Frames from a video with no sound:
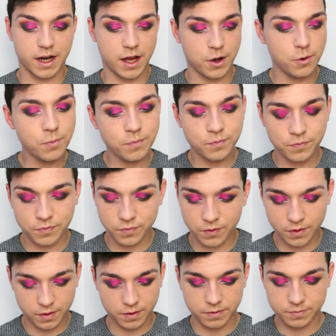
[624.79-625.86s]
now,
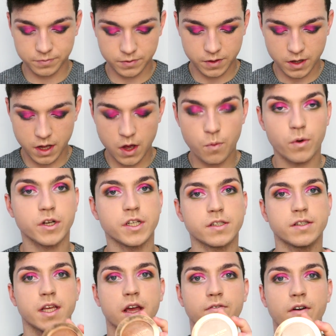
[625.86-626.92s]
which is
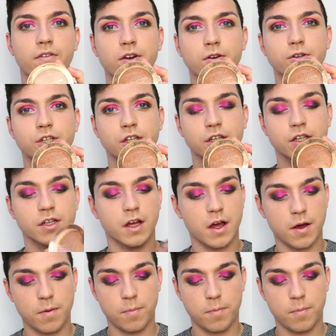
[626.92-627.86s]
the Revolution